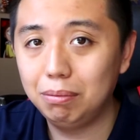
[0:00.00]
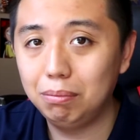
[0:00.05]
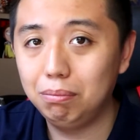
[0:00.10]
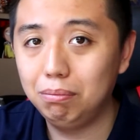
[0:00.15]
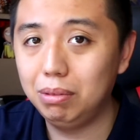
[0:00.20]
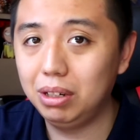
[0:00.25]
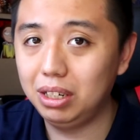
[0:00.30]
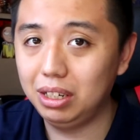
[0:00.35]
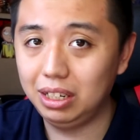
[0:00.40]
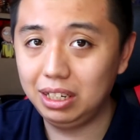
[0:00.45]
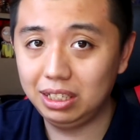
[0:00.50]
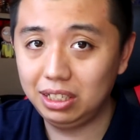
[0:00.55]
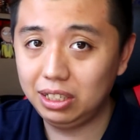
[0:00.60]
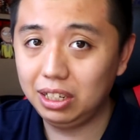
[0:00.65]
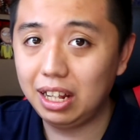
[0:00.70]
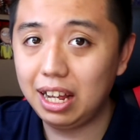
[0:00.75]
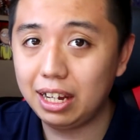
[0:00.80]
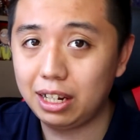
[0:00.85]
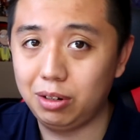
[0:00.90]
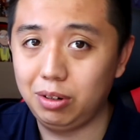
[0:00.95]
But it's still
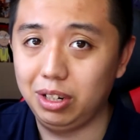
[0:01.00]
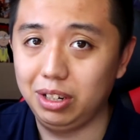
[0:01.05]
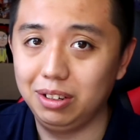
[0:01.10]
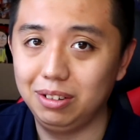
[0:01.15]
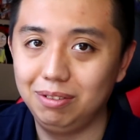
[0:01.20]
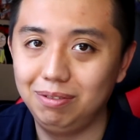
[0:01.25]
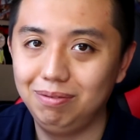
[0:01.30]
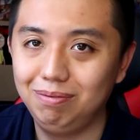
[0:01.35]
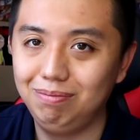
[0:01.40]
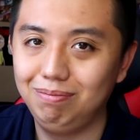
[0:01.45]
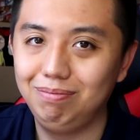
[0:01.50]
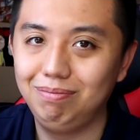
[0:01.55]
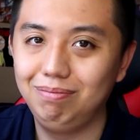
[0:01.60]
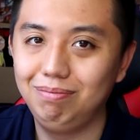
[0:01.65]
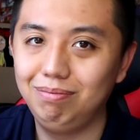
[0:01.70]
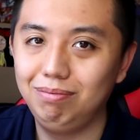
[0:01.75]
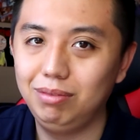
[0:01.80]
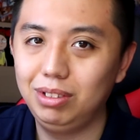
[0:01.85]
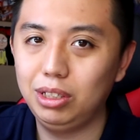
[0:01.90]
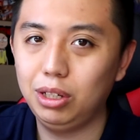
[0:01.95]
accurate.
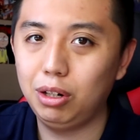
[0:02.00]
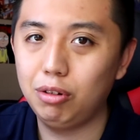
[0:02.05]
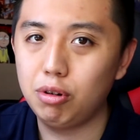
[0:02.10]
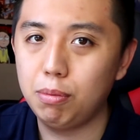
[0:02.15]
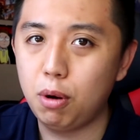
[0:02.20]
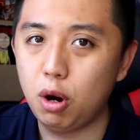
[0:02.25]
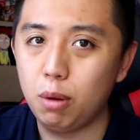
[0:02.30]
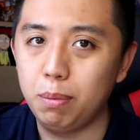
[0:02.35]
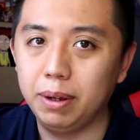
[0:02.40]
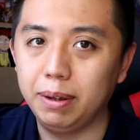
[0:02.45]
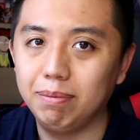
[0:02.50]
So don't report me.